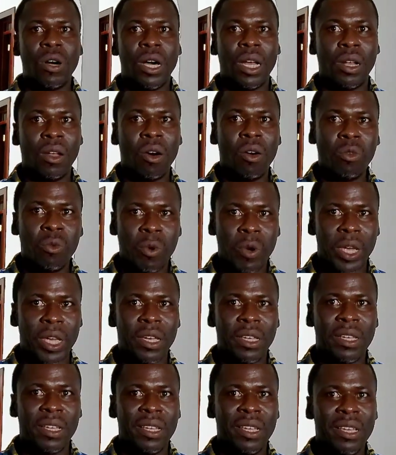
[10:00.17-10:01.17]
a long
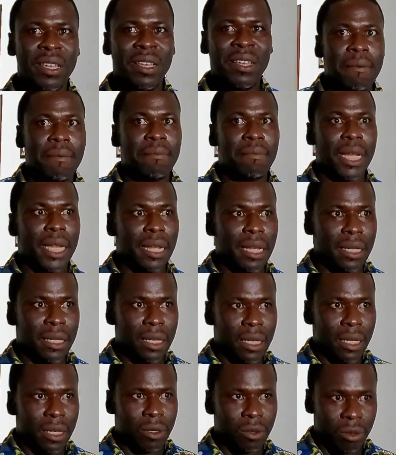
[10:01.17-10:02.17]
way. but then
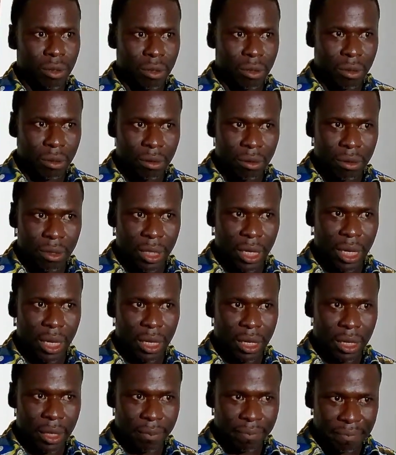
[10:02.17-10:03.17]
it will
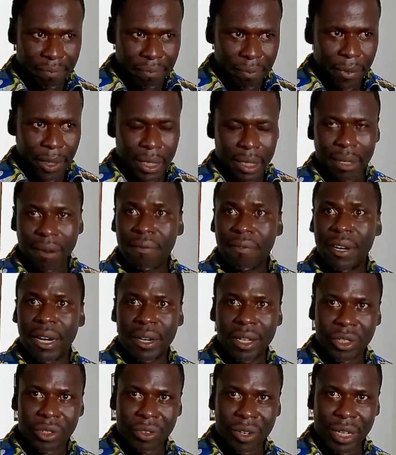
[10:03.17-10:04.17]
take some
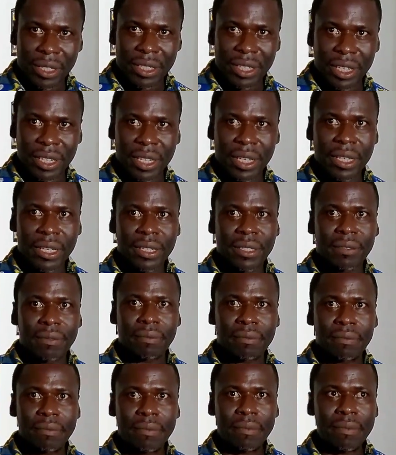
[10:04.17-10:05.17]
very strategic,
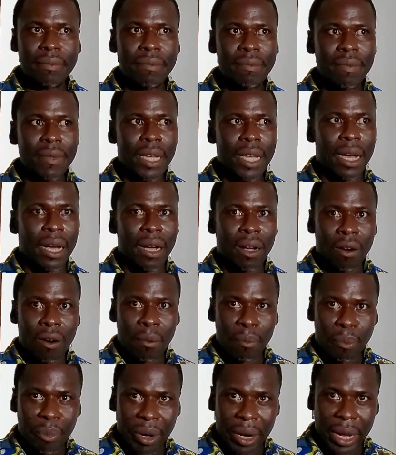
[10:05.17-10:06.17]

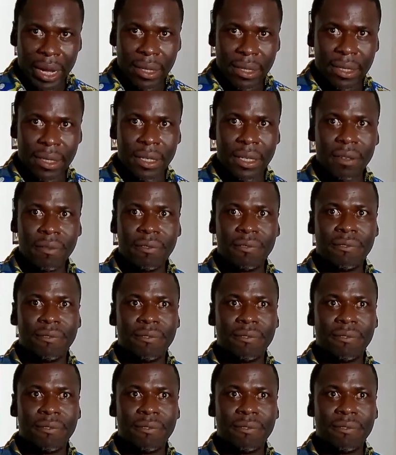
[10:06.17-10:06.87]
comprehensive